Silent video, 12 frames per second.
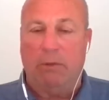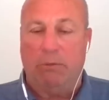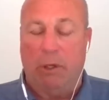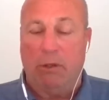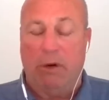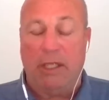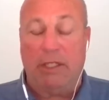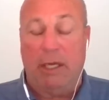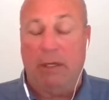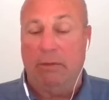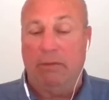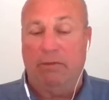
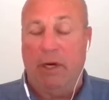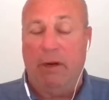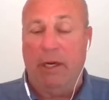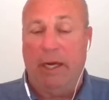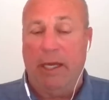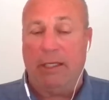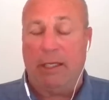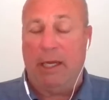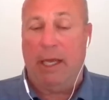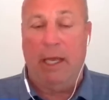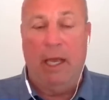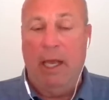progressing very
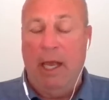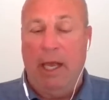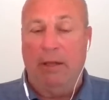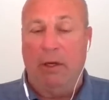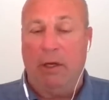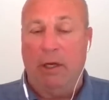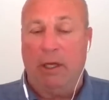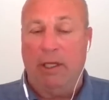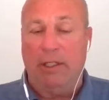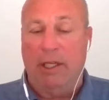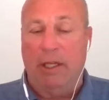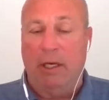nicely, and they're going to
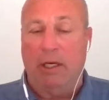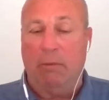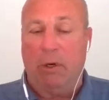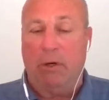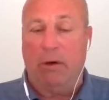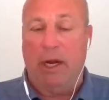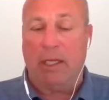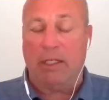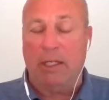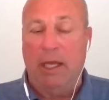continue to progress